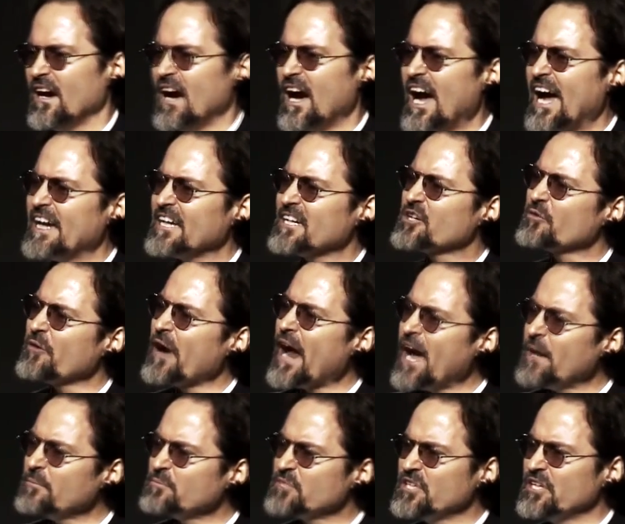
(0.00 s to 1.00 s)
I
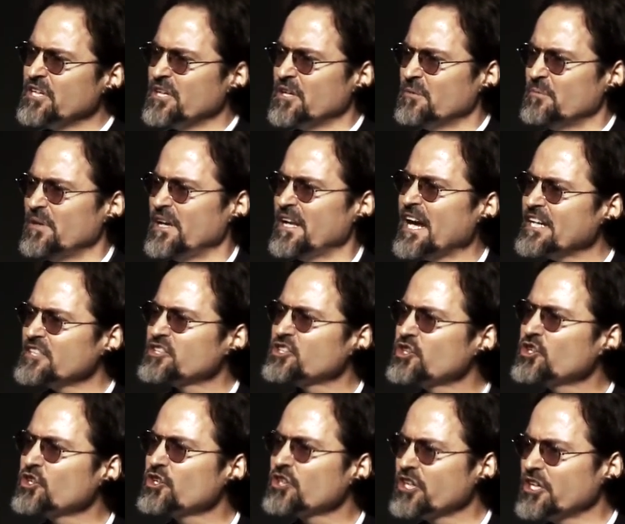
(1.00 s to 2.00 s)
grabbed him and I
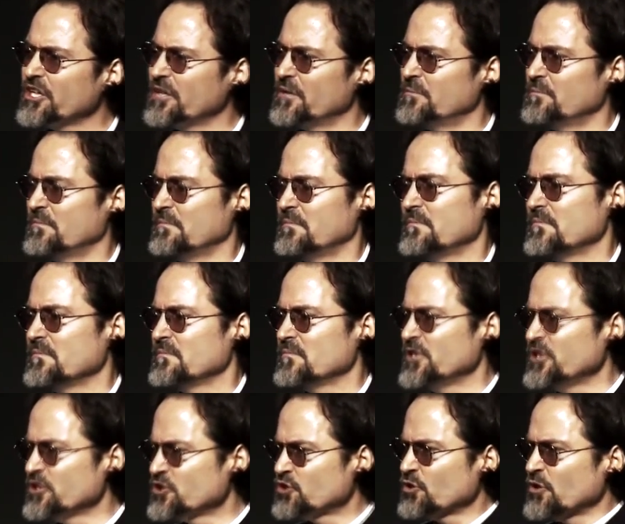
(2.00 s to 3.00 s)
shook him,
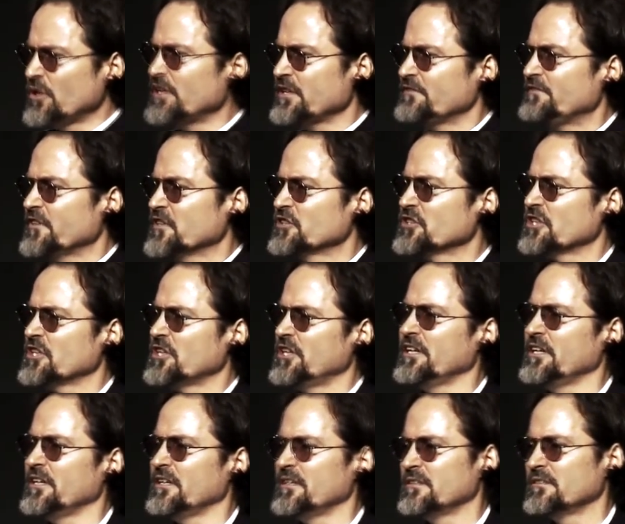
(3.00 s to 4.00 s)
literally,
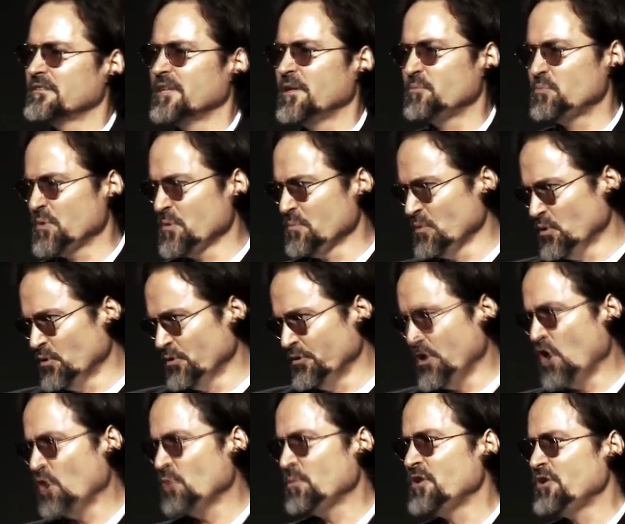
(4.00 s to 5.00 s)
physically. And people who
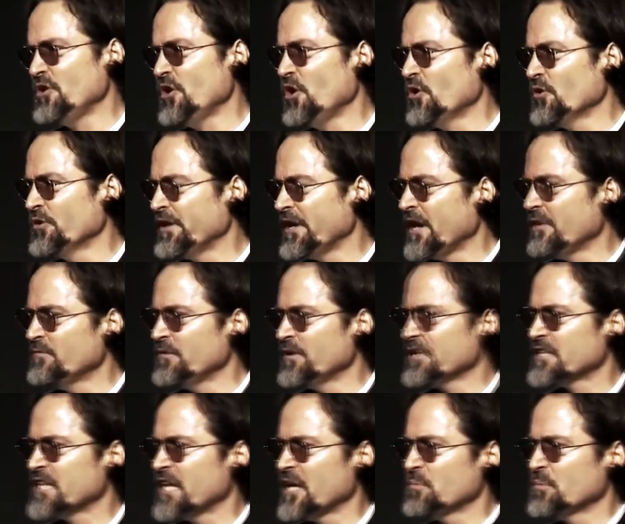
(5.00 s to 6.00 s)
know me know that I'm
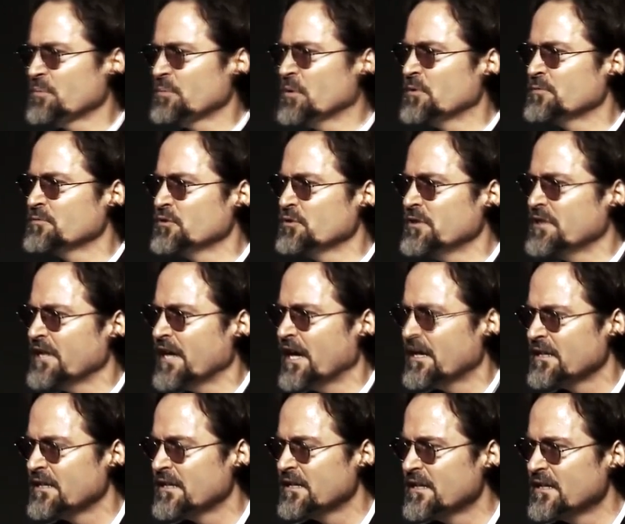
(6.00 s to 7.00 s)
very capable of doing
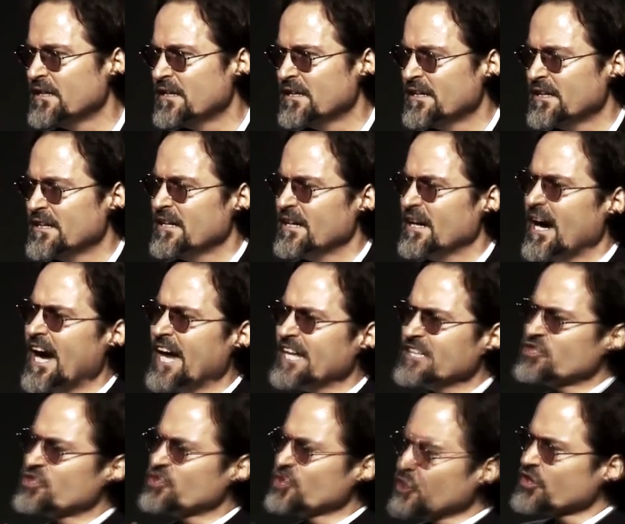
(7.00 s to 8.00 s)
that. I
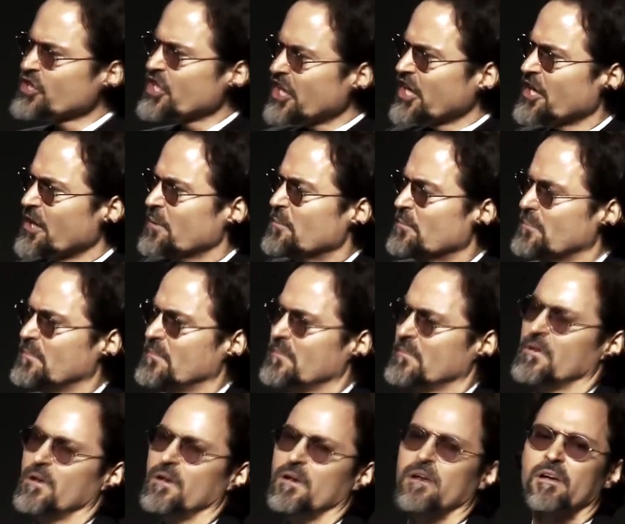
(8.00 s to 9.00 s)
shook
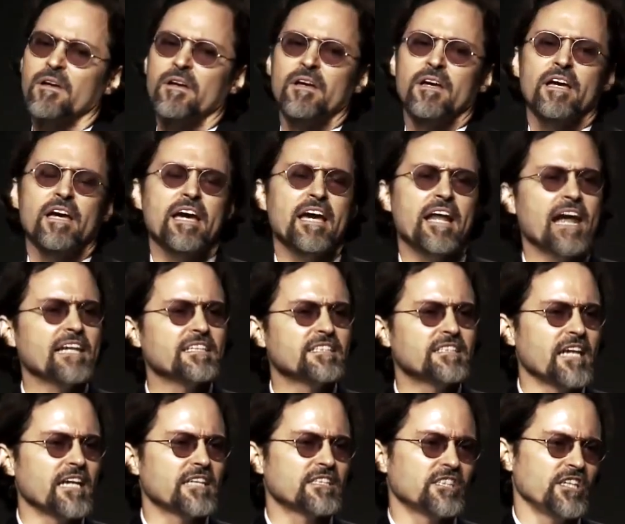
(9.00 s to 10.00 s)
him and I
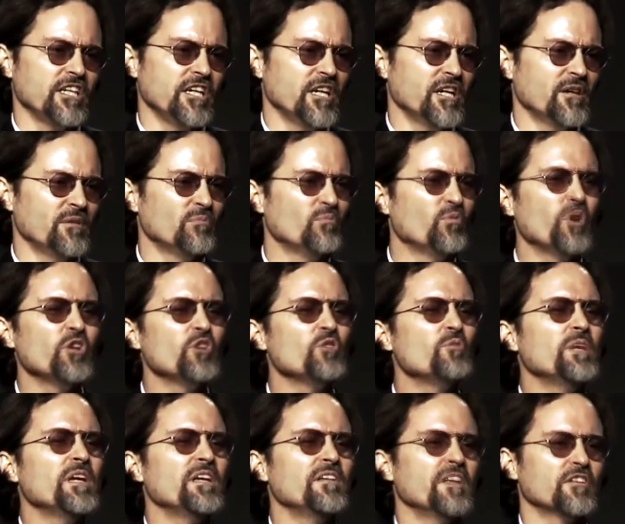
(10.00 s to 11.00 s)
said to him, what do you
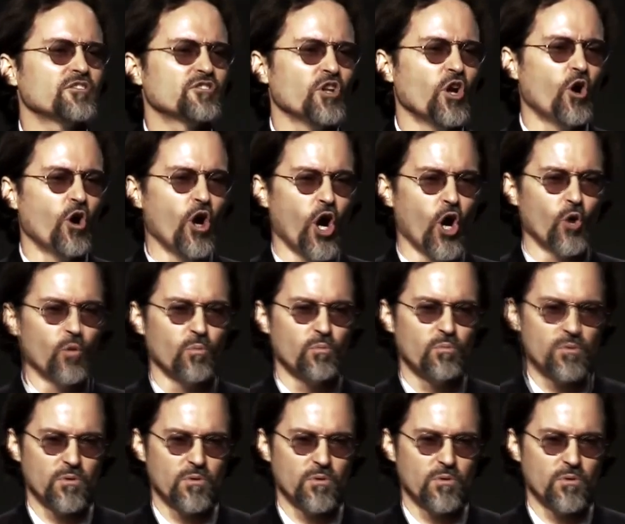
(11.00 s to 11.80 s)
mean there's no hope?